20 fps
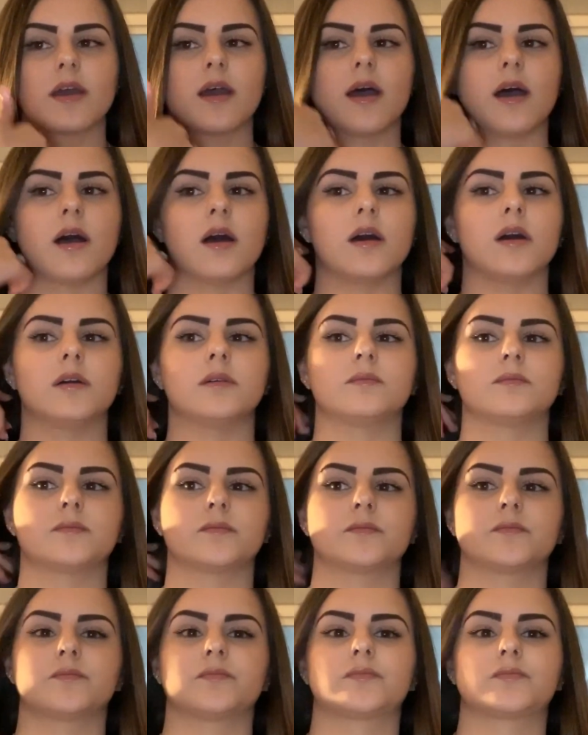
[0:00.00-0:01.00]

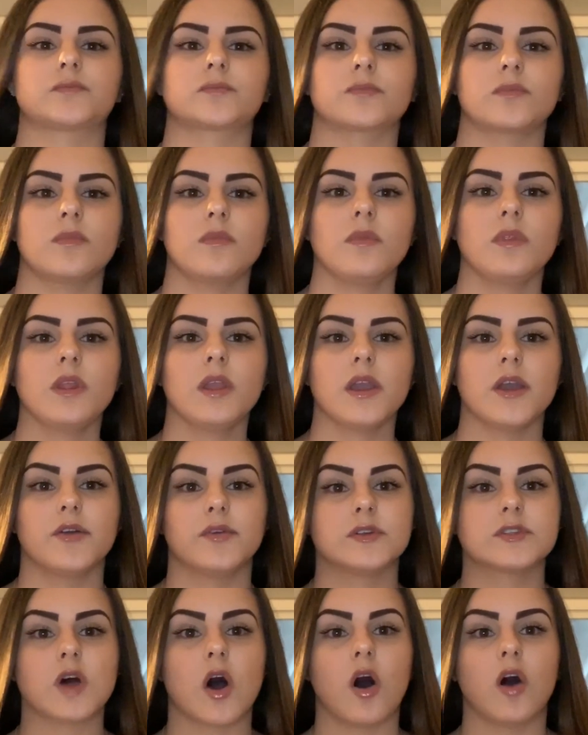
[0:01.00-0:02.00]
It
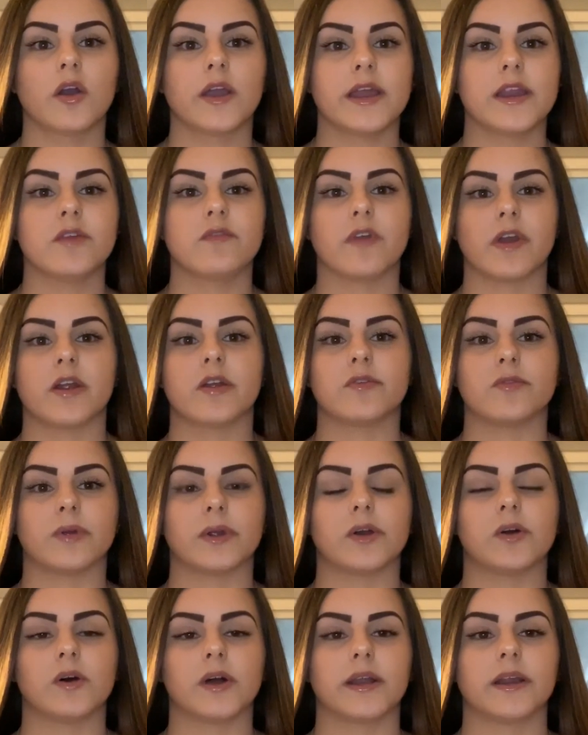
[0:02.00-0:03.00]
was all getting very
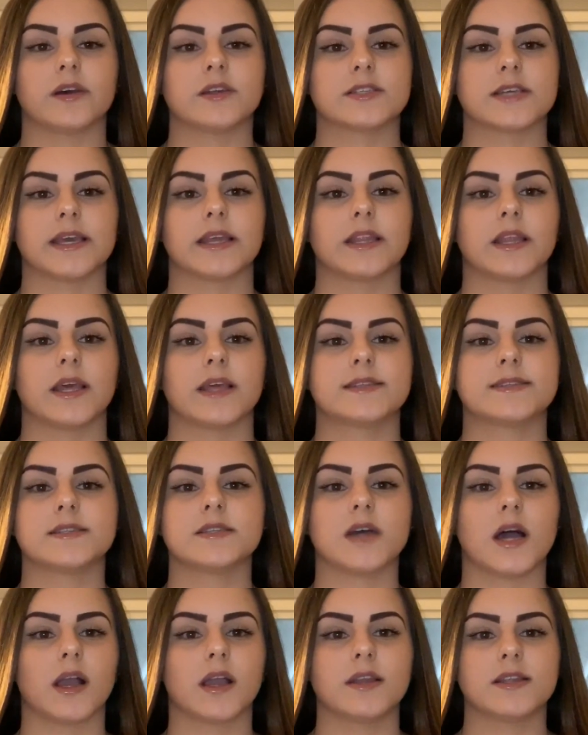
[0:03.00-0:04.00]
real, and I was like, it's
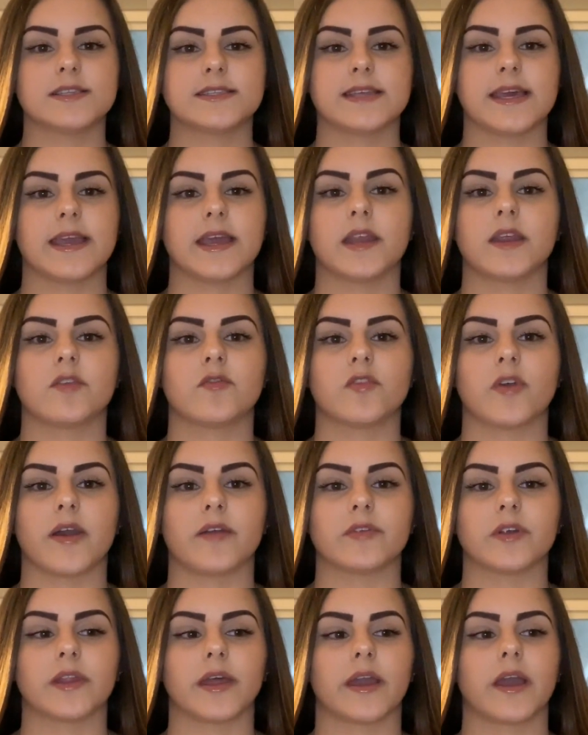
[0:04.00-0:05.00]
not gonna stay hidden
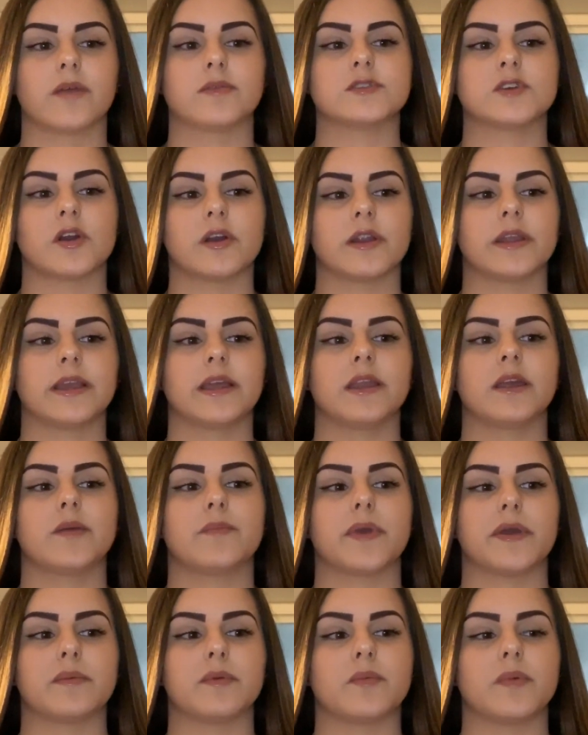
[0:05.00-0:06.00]
forever. Like, I was already getting a
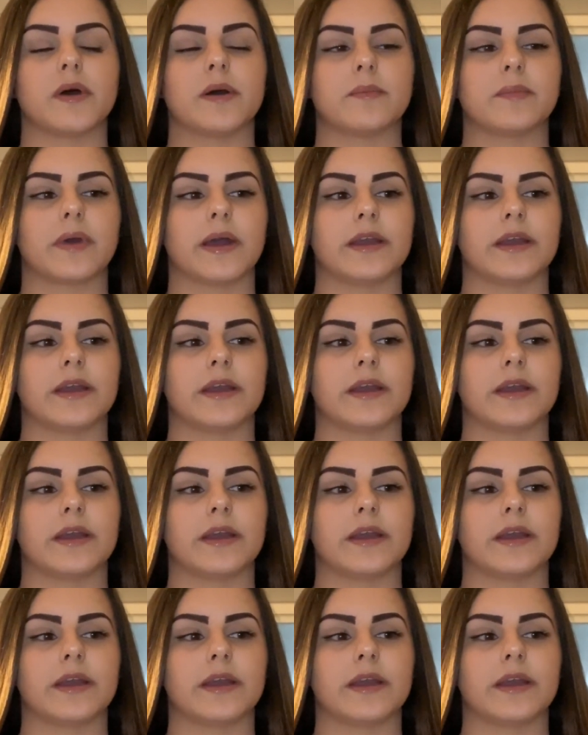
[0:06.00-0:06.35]
baby bump.